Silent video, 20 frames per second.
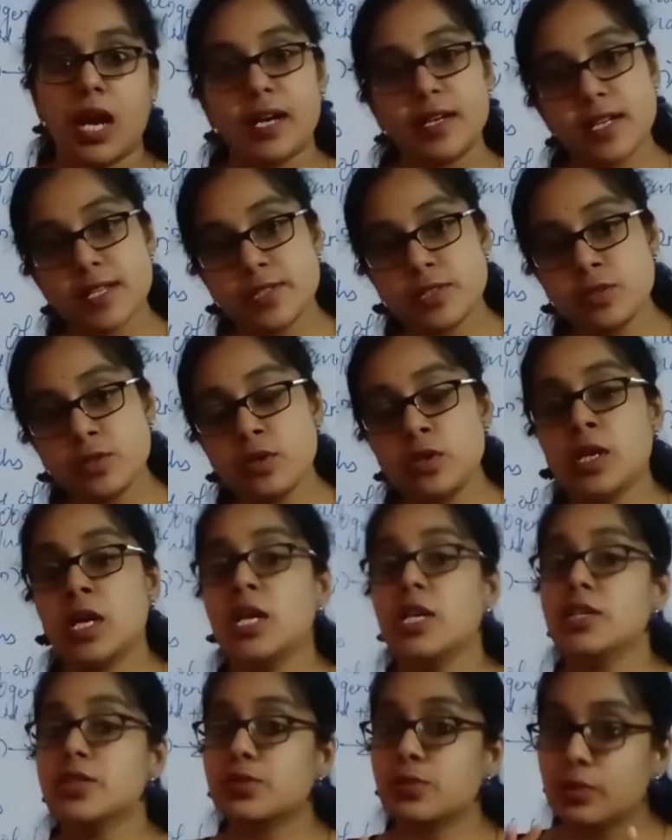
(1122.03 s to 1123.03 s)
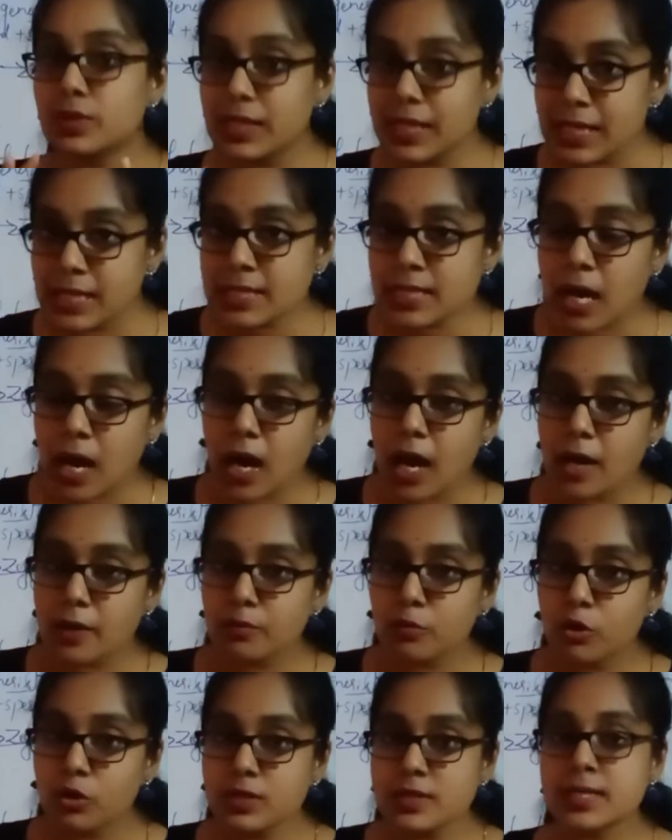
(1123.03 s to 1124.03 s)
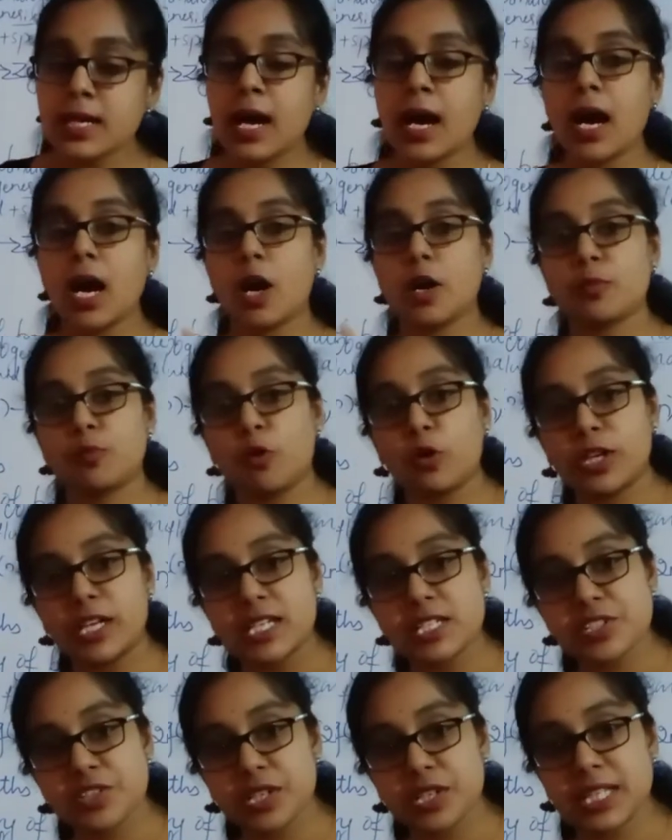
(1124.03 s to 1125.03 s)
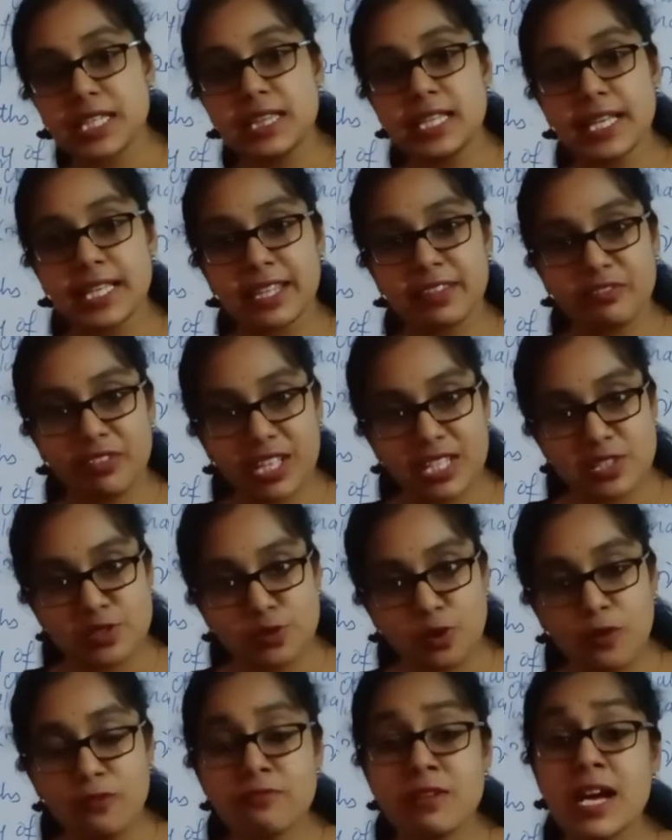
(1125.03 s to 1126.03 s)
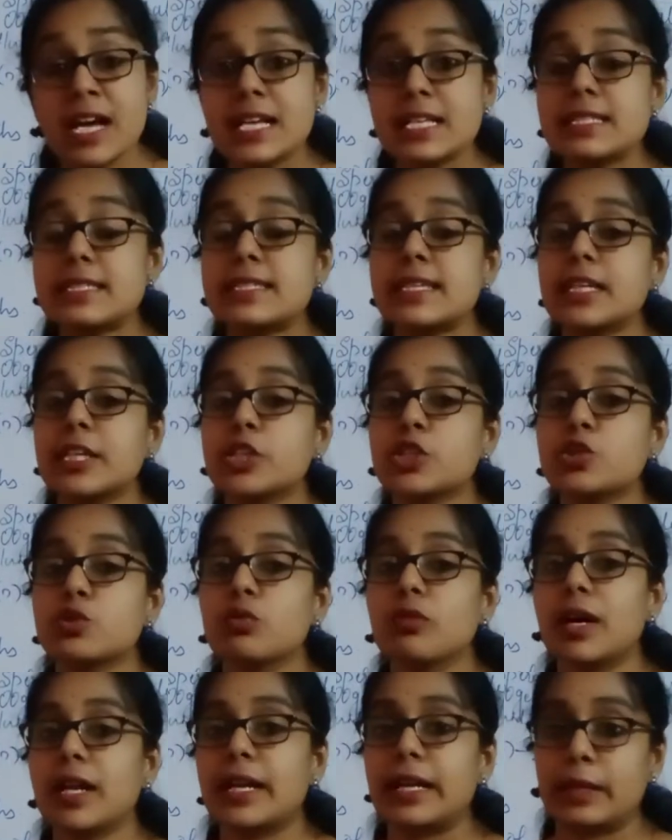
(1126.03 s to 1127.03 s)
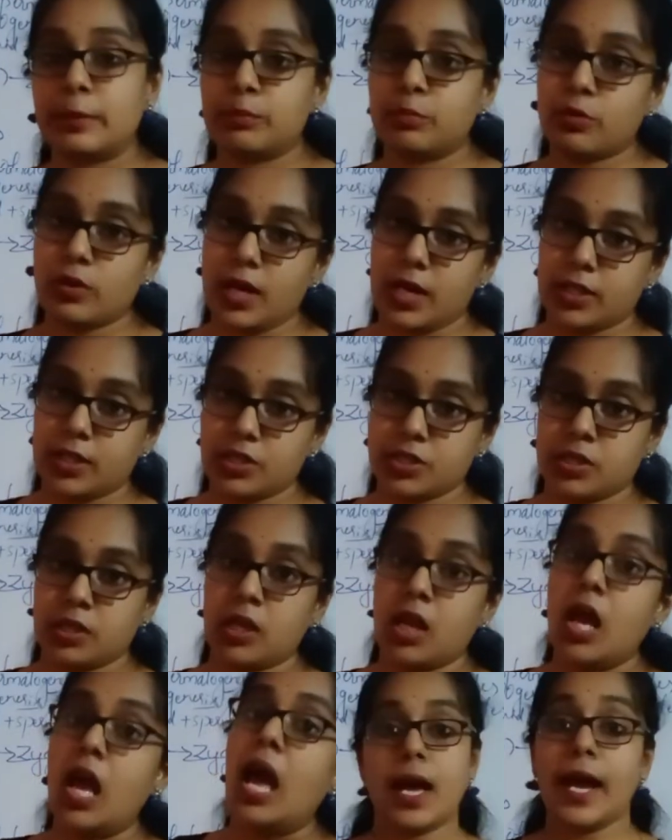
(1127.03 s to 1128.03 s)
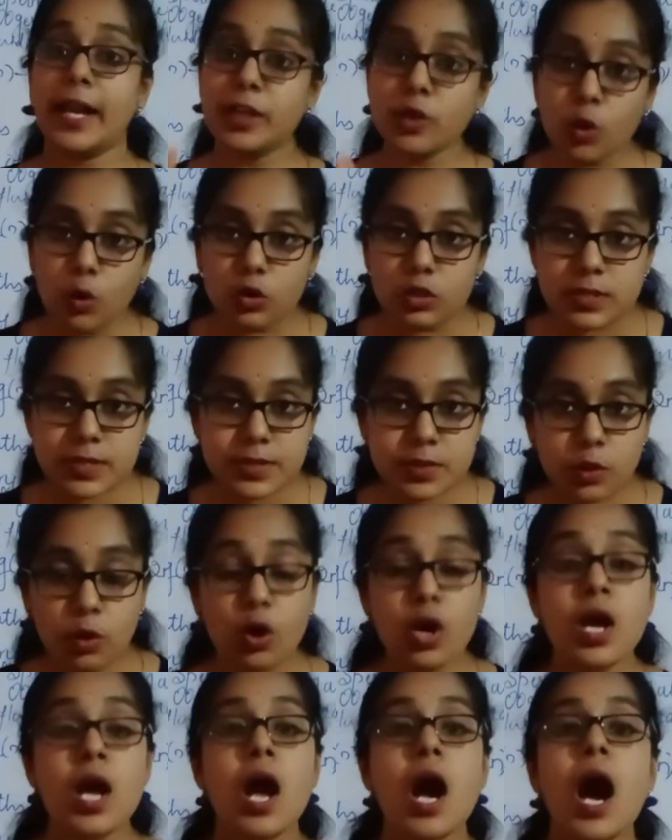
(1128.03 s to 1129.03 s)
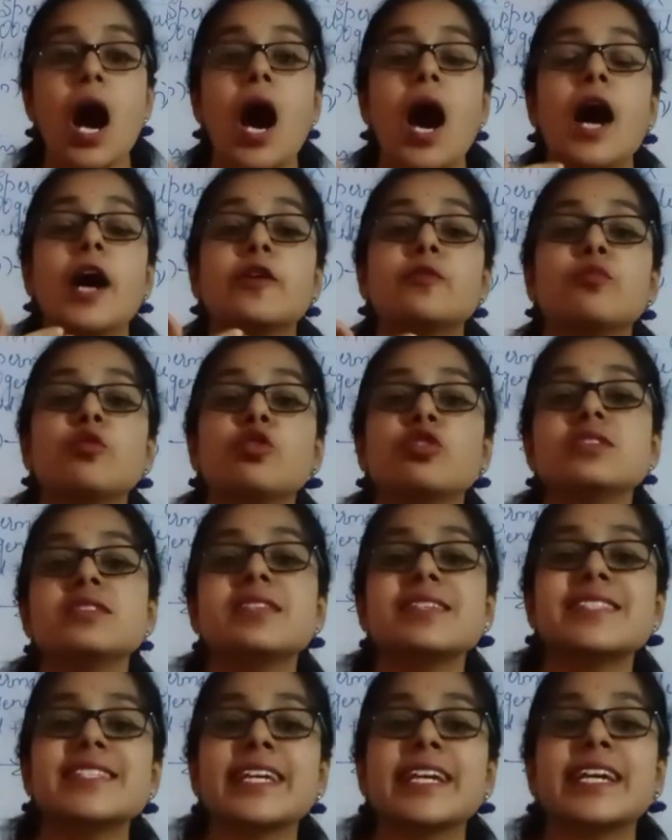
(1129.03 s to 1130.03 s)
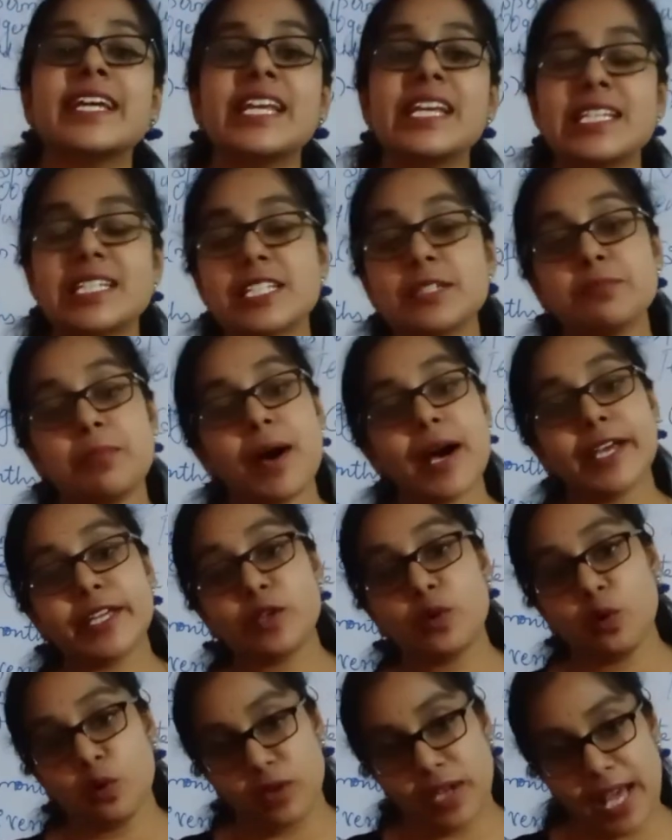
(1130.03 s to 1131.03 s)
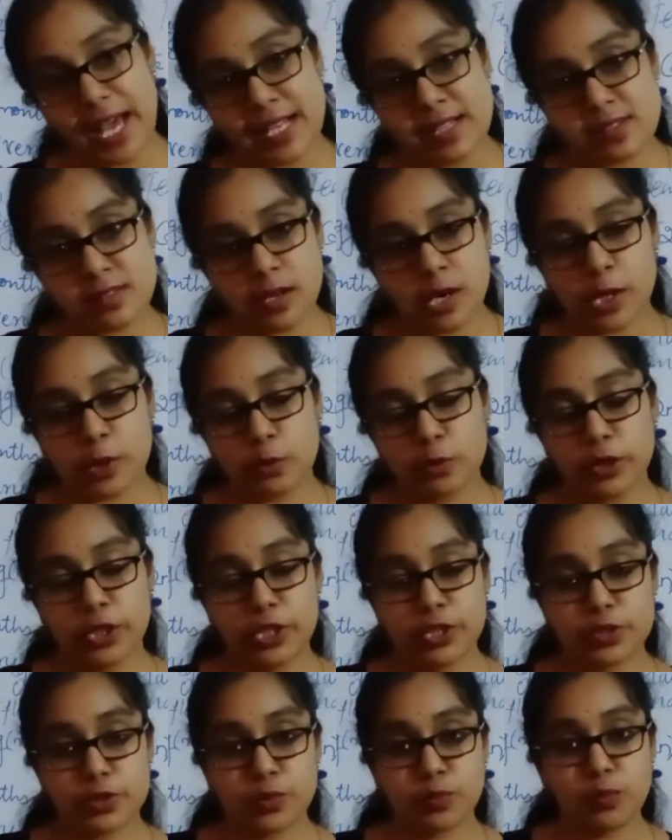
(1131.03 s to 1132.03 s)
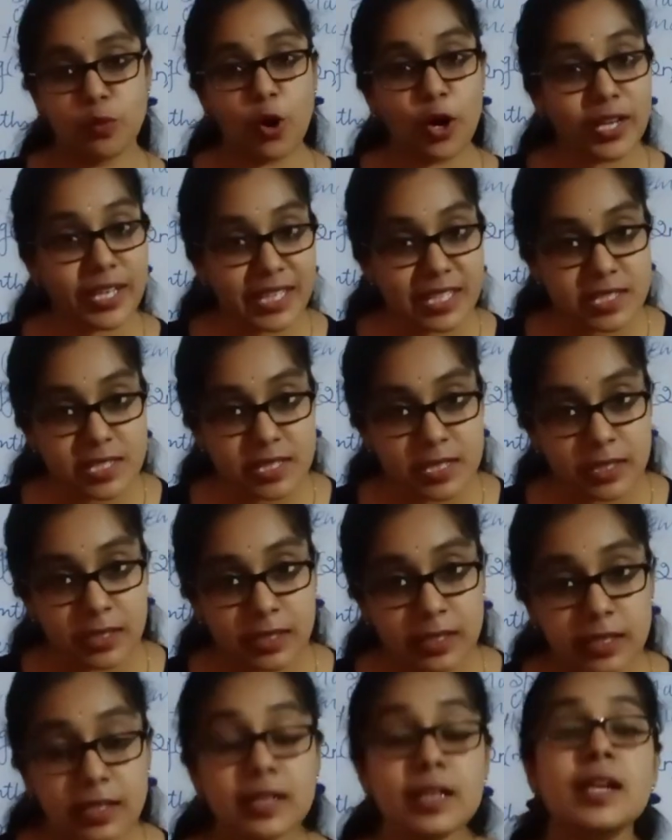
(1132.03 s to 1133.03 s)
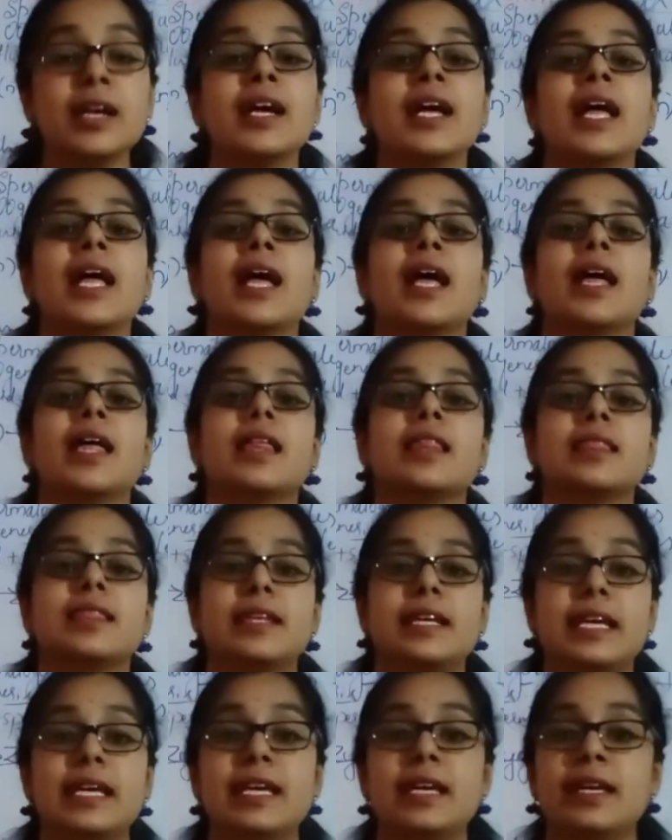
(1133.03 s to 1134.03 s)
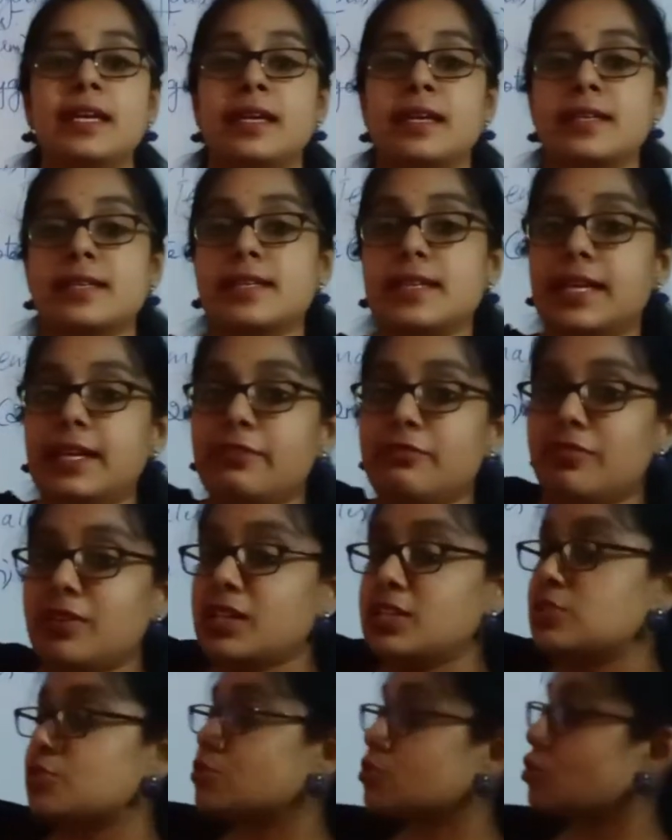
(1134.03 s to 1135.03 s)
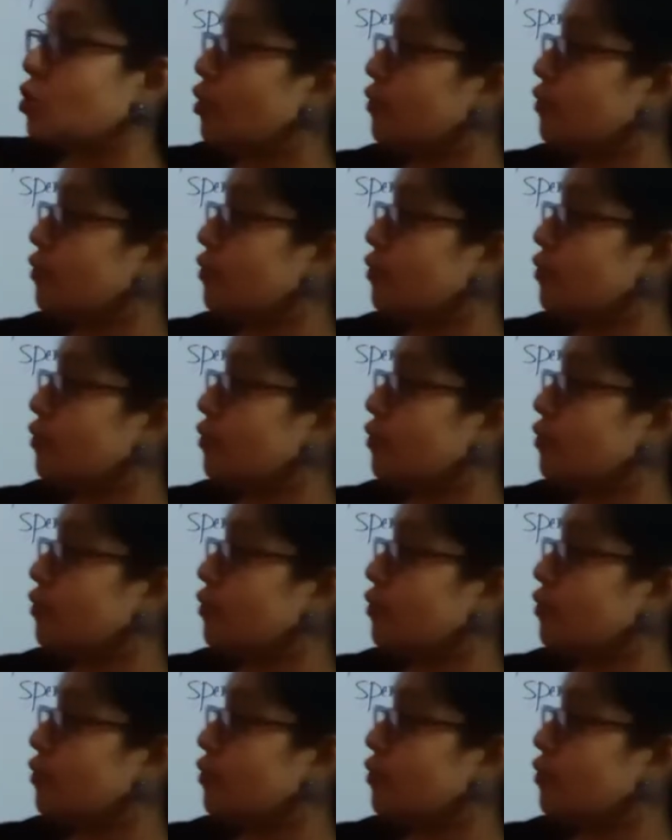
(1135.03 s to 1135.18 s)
Understood? So these hormones are monitoring the events of sexual reproduction. And also hormones secreted by gonads are going to monitor the events